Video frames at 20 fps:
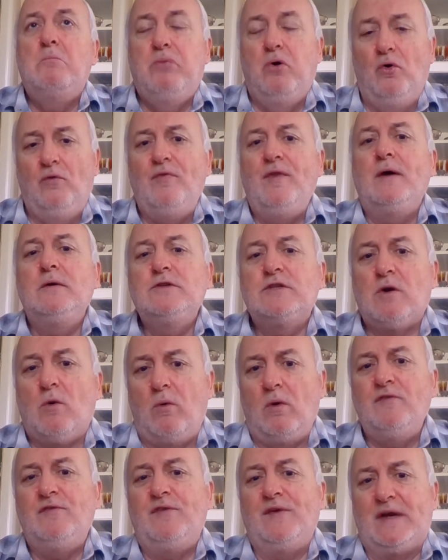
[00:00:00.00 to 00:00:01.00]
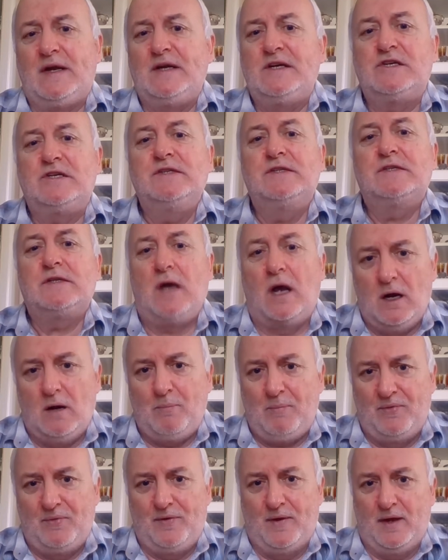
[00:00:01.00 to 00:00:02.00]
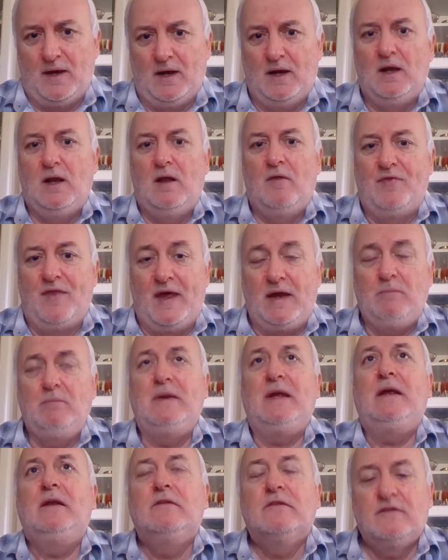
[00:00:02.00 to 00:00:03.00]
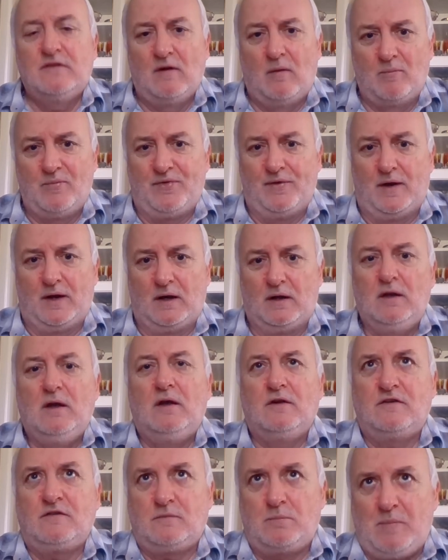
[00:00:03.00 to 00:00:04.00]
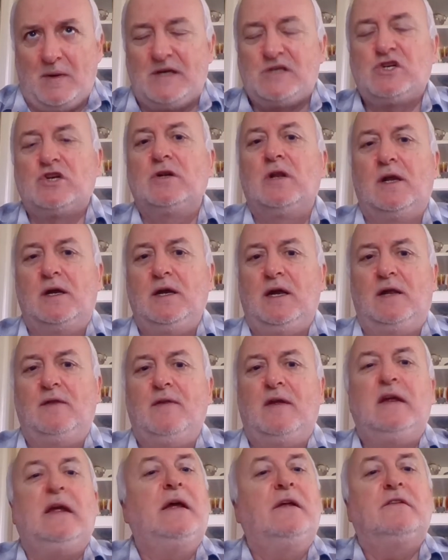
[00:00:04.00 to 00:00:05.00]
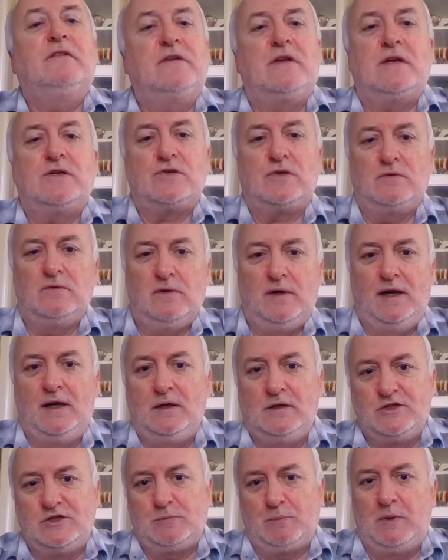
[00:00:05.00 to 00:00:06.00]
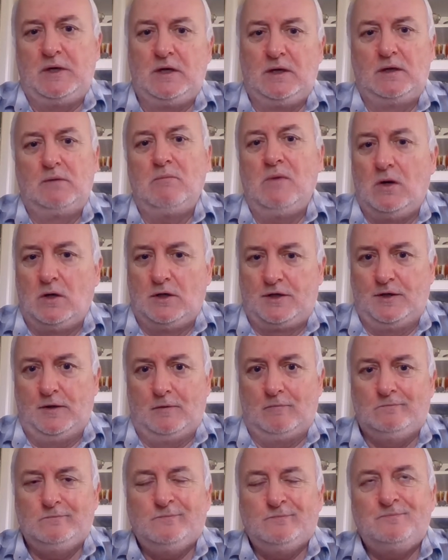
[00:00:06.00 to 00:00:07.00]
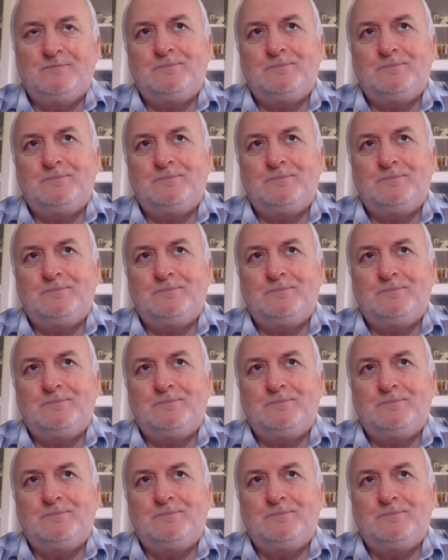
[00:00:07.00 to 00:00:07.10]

Put those qualifications up there. They mean something, especially in the international English speaking market.